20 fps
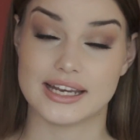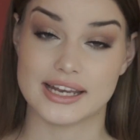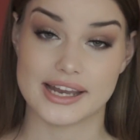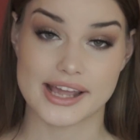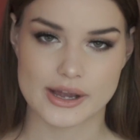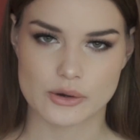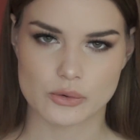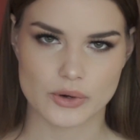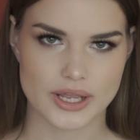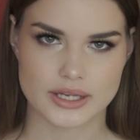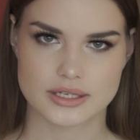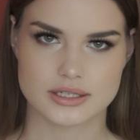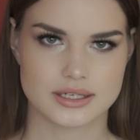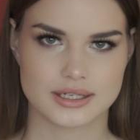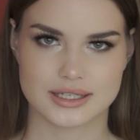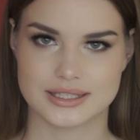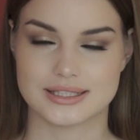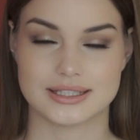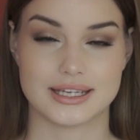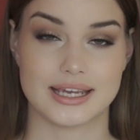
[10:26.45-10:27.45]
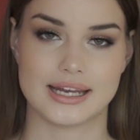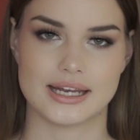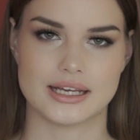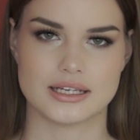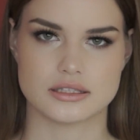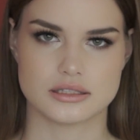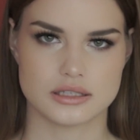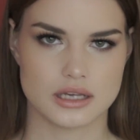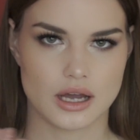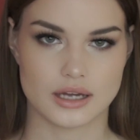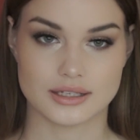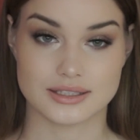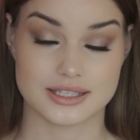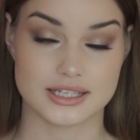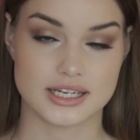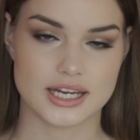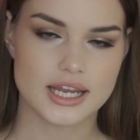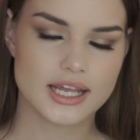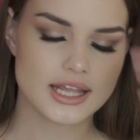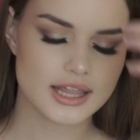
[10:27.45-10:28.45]
liquid concealers
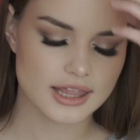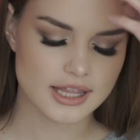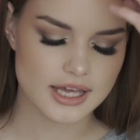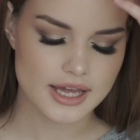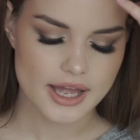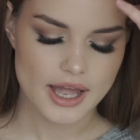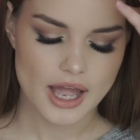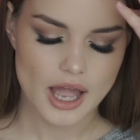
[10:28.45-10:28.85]
underneath.